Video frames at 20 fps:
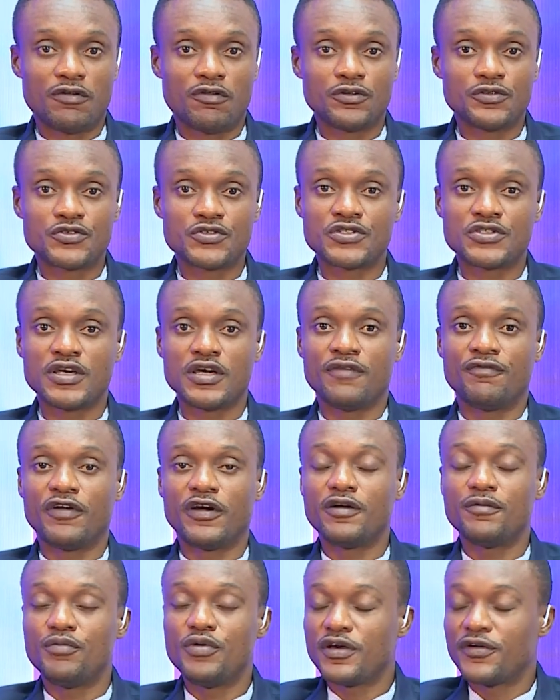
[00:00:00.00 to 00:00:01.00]
I want to say a
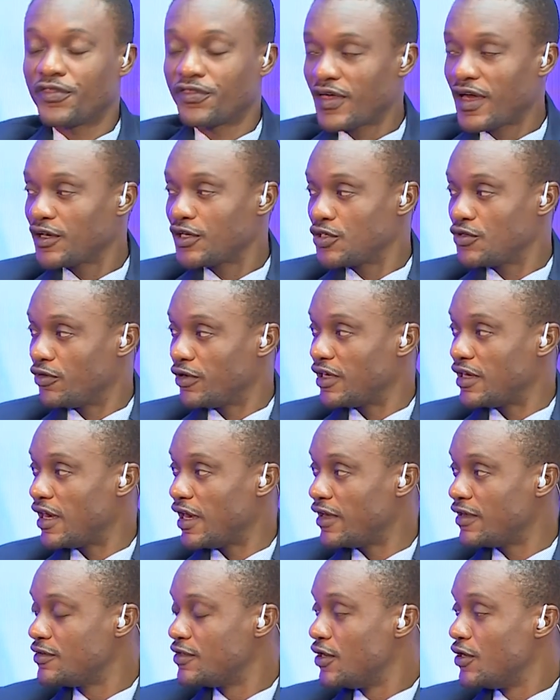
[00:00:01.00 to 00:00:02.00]
very big thank you
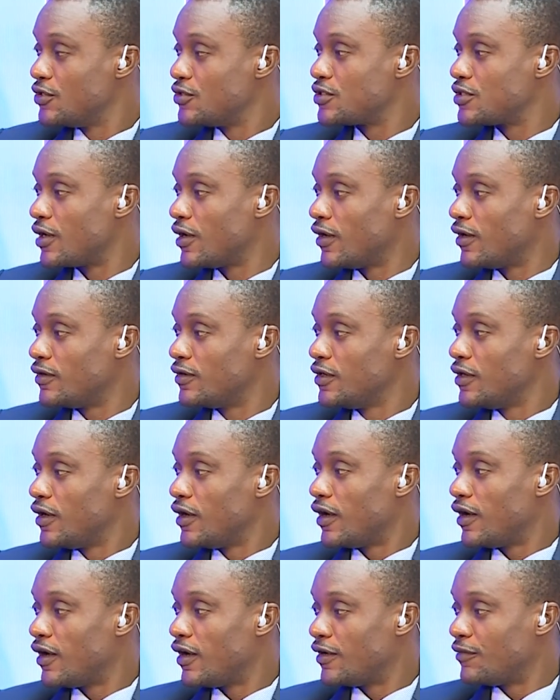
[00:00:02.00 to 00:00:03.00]
again to
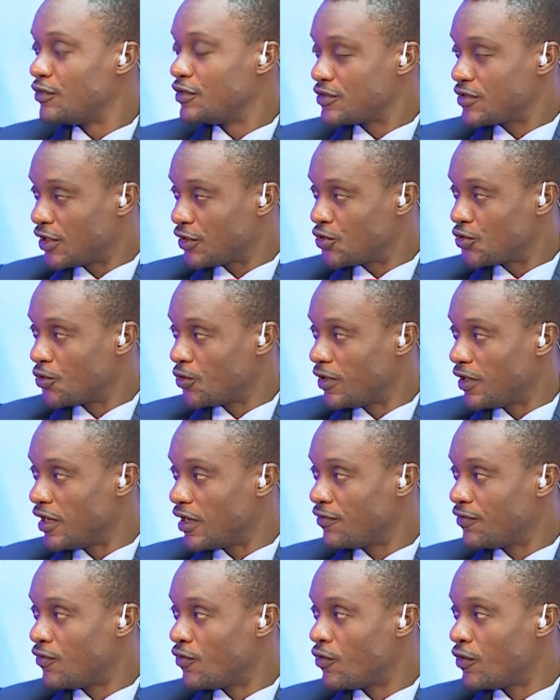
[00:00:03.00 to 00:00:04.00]
Mr.
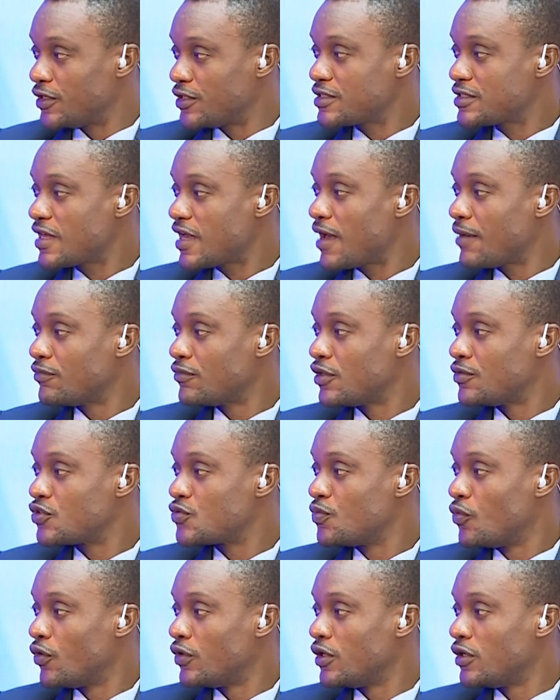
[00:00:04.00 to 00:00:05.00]
Shunaye for his time
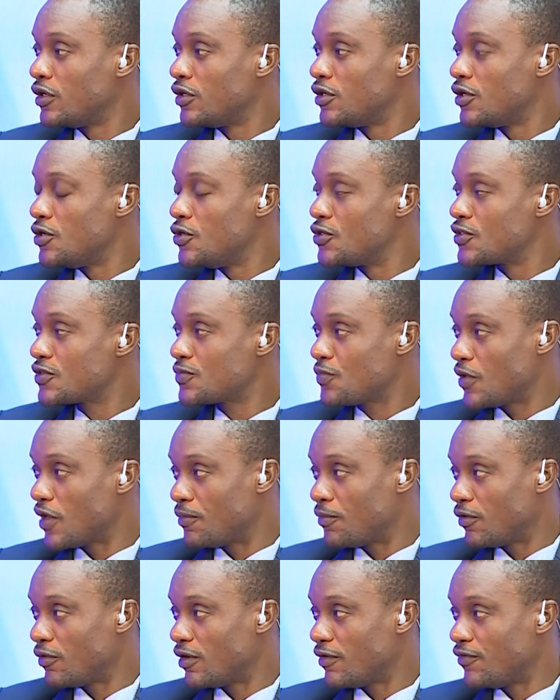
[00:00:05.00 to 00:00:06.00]
this morning in the
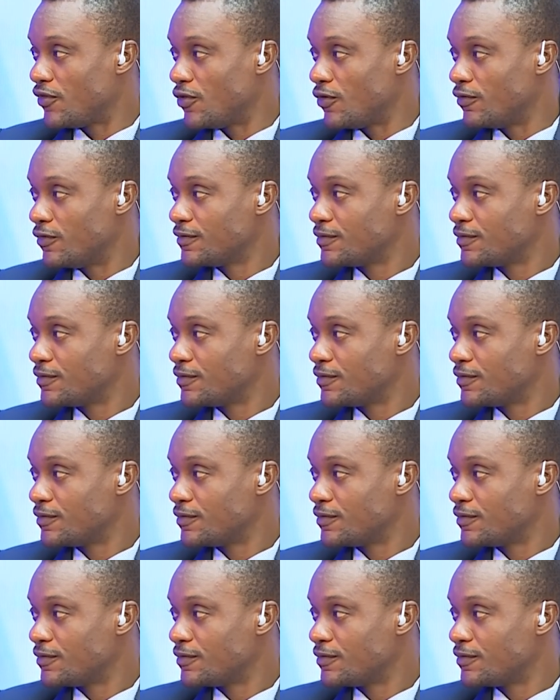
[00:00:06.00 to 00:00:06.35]
newspaper review.